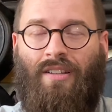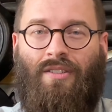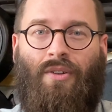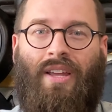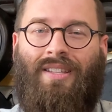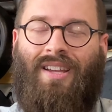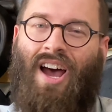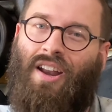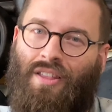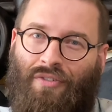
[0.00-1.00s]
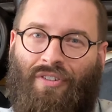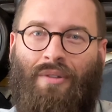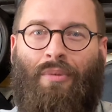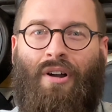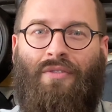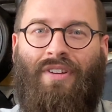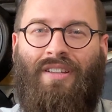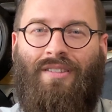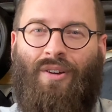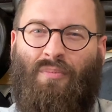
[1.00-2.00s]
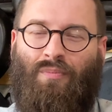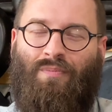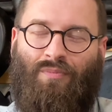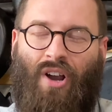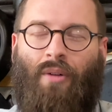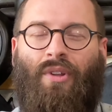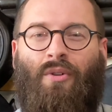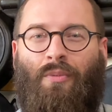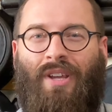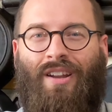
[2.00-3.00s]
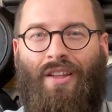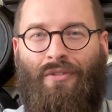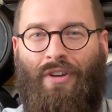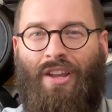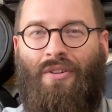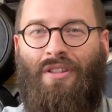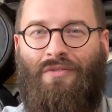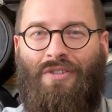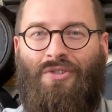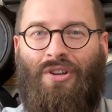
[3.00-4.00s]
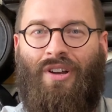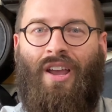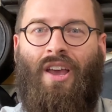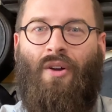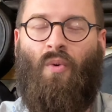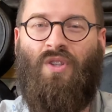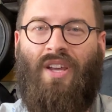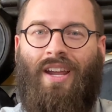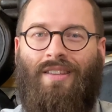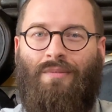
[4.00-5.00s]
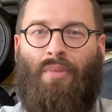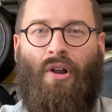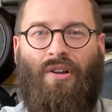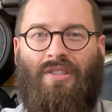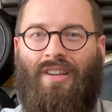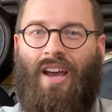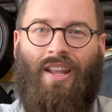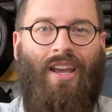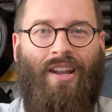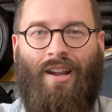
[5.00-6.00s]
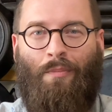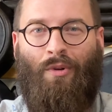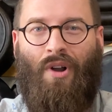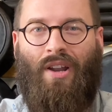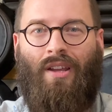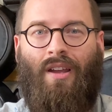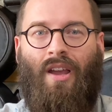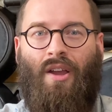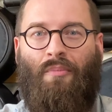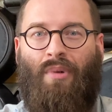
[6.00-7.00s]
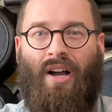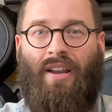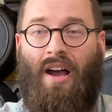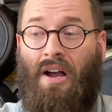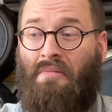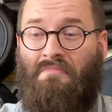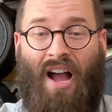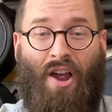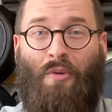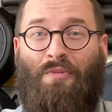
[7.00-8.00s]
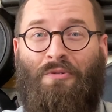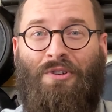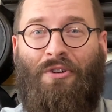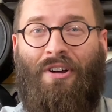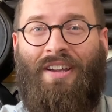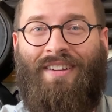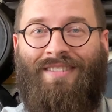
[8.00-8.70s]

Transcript: so that's kind of the fun part of it. So probably will be another video in the future once I get some parts and kind of get it up and running. But I hope you enjoy.